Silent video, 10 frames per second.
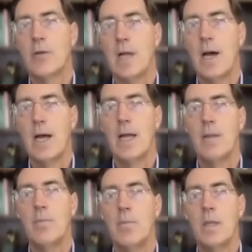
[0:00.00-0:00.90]
over
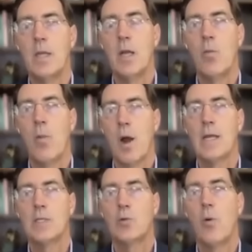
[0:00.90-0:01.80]
time, you know,
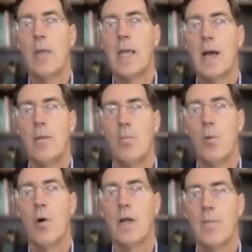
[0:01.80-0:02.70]
markets will become
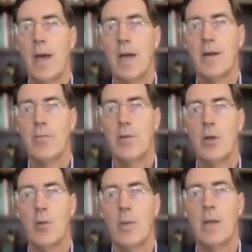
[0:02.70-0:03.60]
more competitive. The
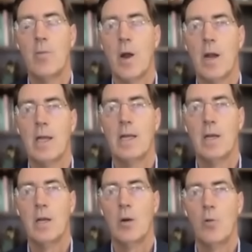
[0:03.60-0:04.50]
European market
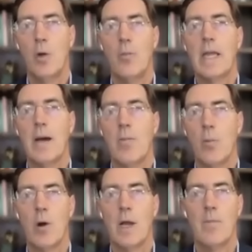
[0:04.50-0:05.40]
will become
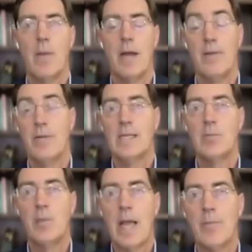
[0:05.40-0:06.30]
more competitive, is
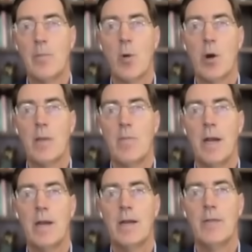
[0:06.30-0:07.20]
becoming more
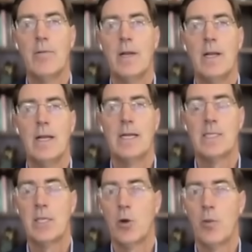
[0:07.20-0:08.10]
competitive as
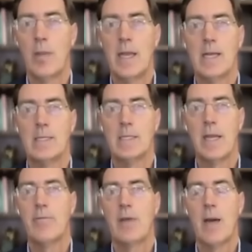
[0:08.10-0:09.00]
the Europeans
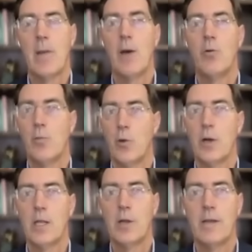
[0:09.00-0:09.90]
have come out with
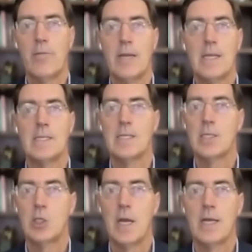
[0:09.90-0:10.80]
pretty good EVs and the
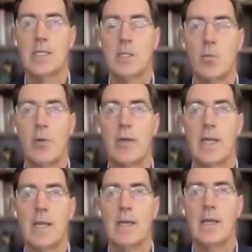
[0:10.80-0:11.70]
Chinese are moving
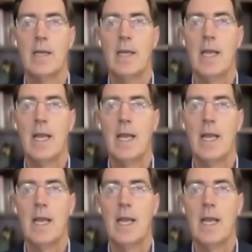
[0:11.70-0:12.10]
in.